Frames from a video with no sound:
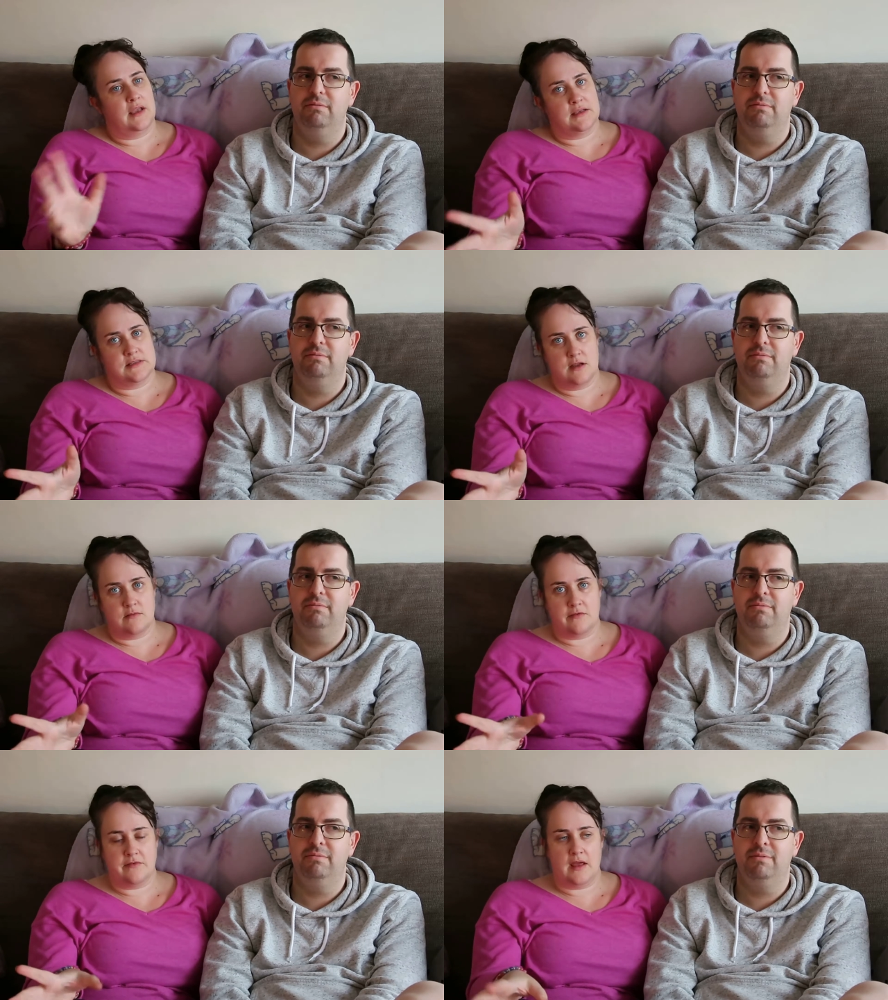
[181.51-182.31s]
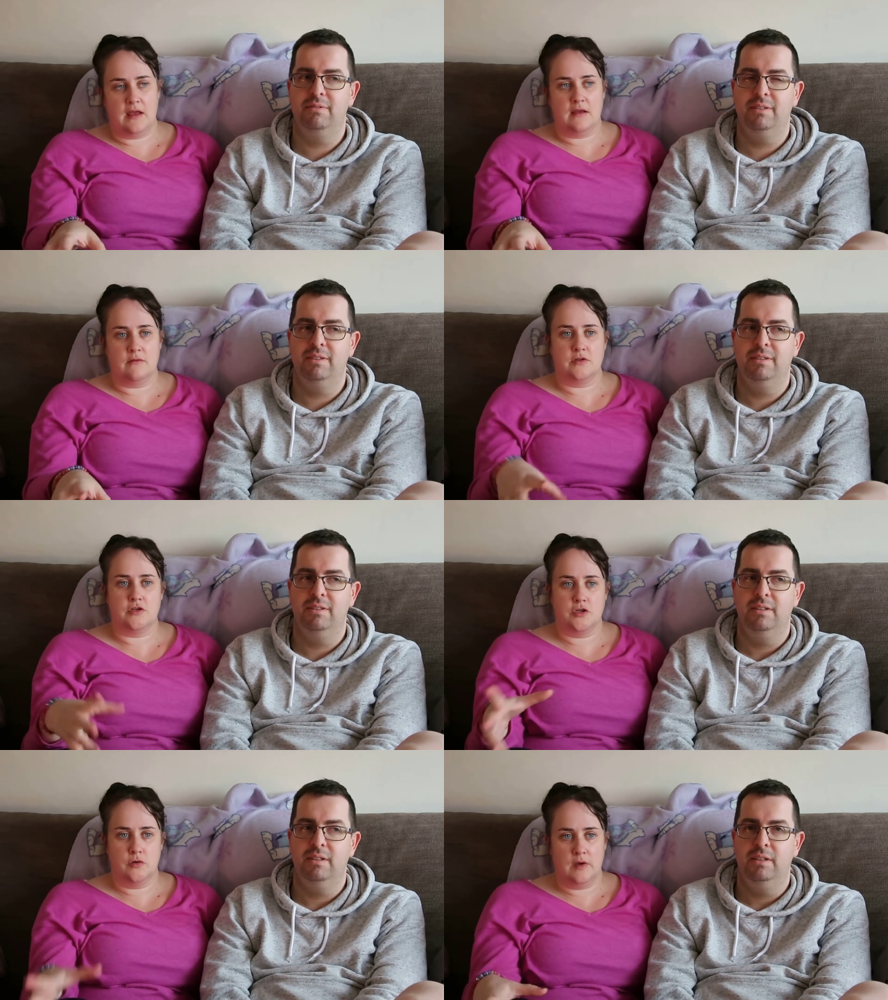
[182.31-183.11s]
Speaker 1: like I said, we're flying
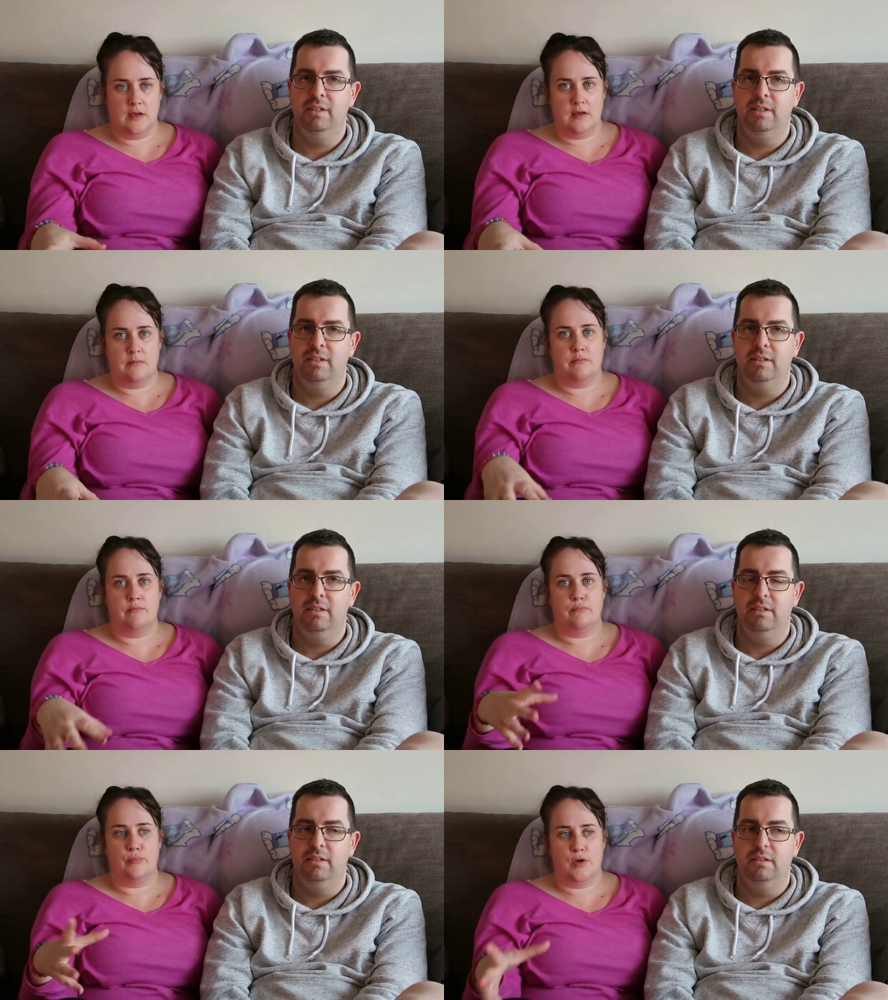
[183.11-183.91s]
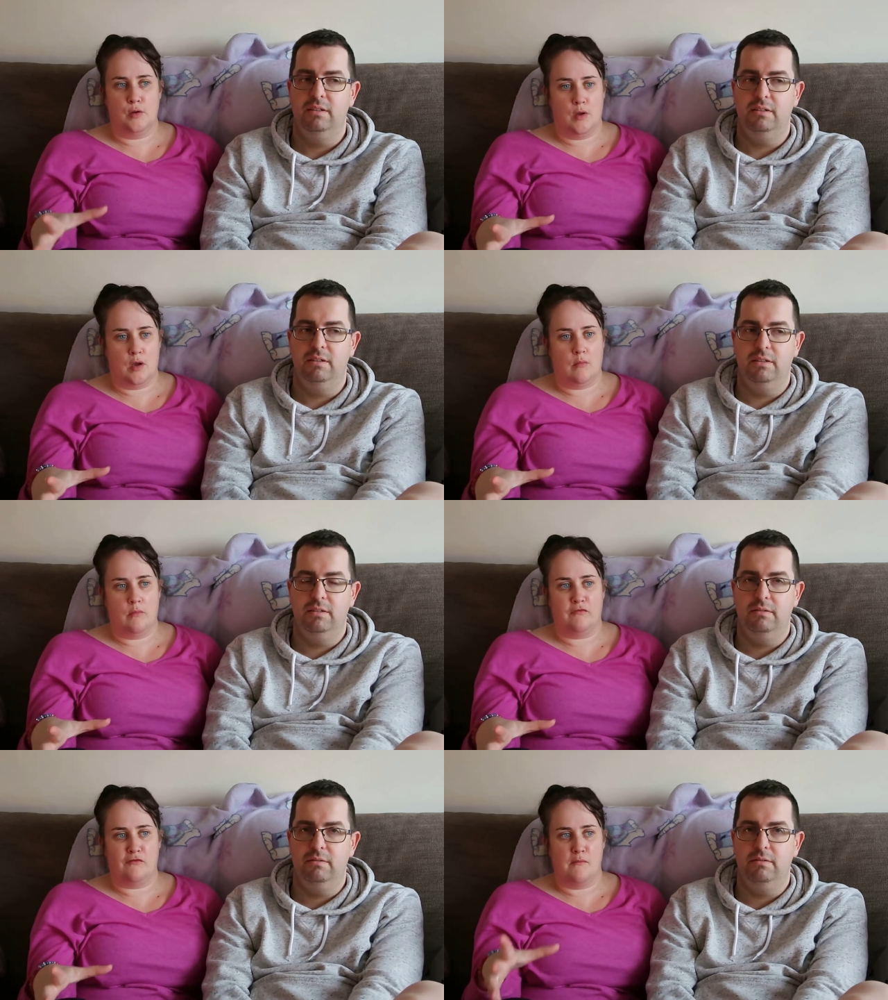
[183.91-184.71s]
with TUI
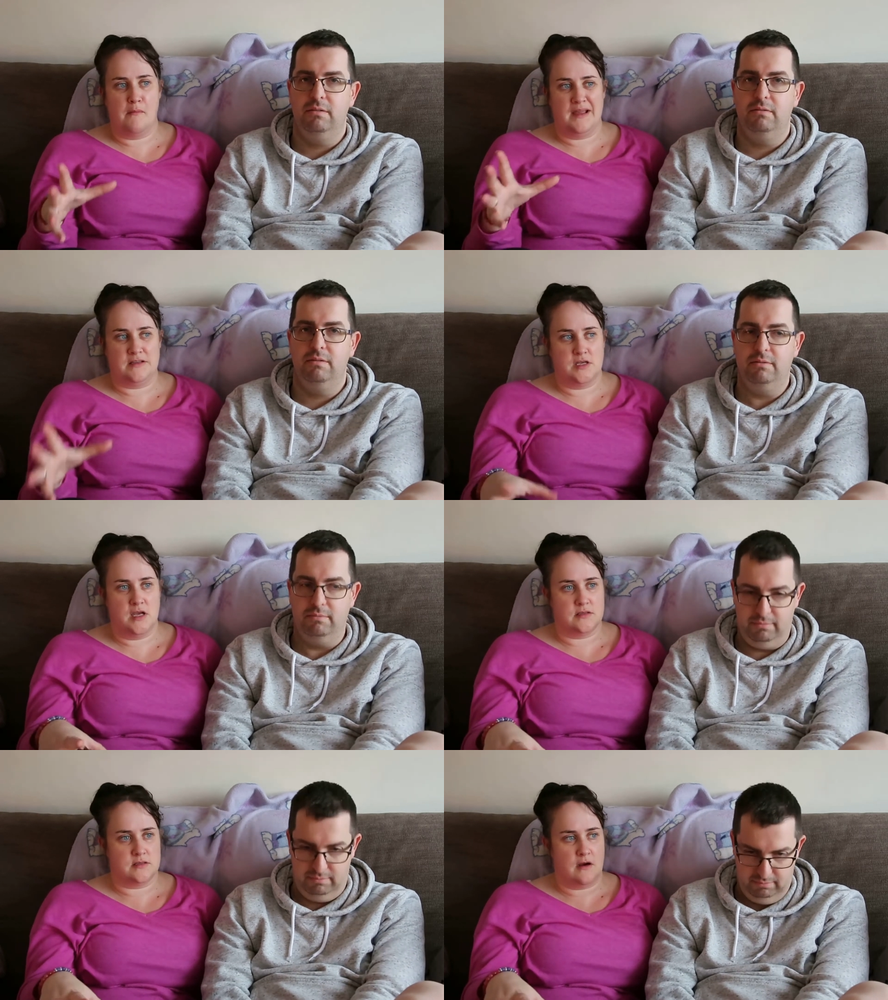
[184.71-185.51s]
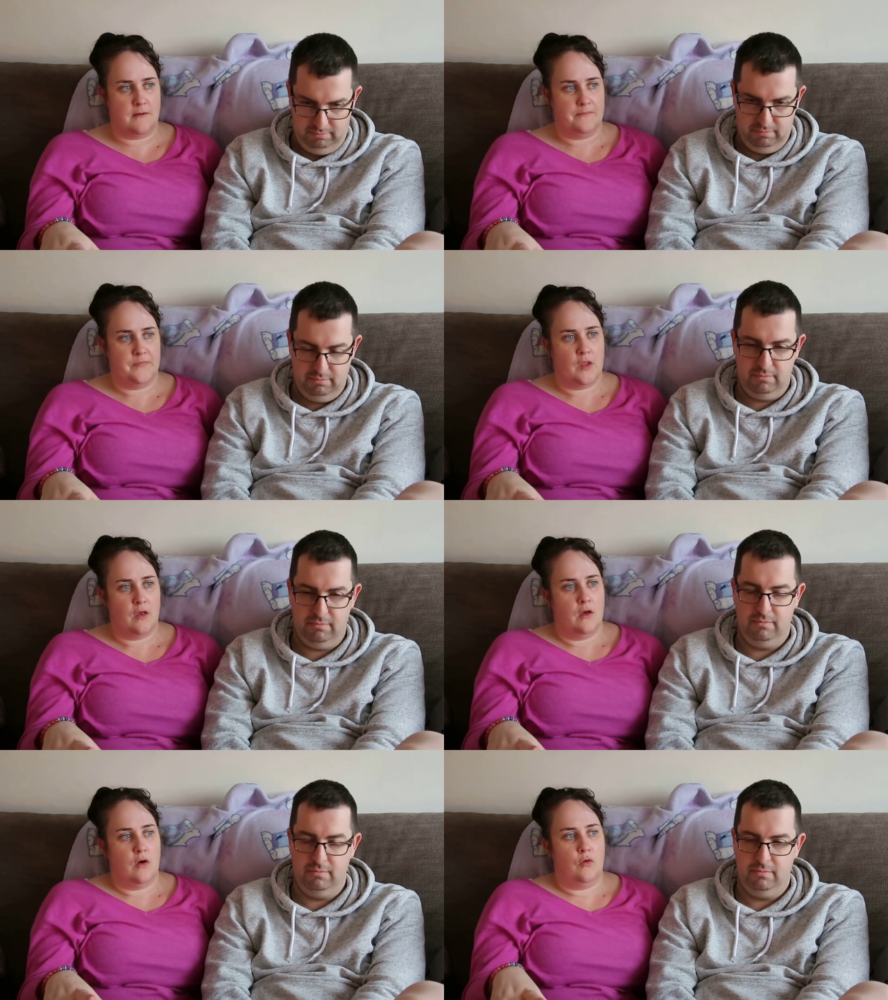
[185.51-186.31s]
Premium from Manchester
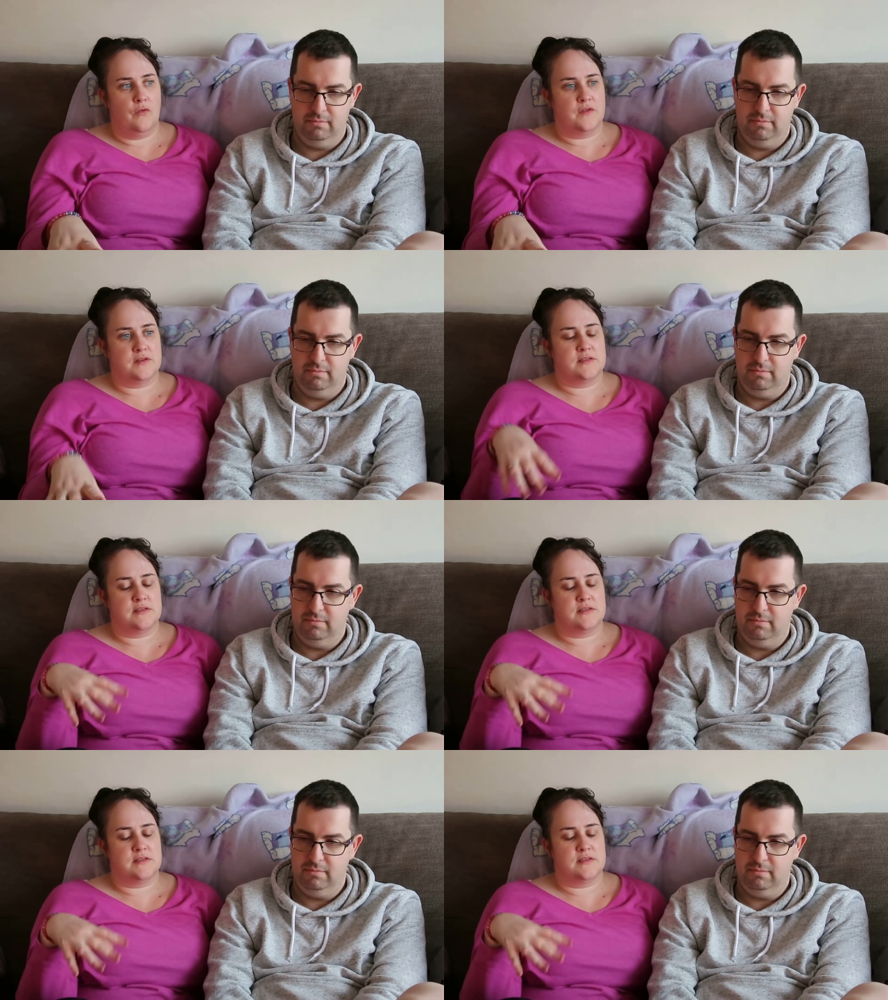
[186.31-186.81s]
on the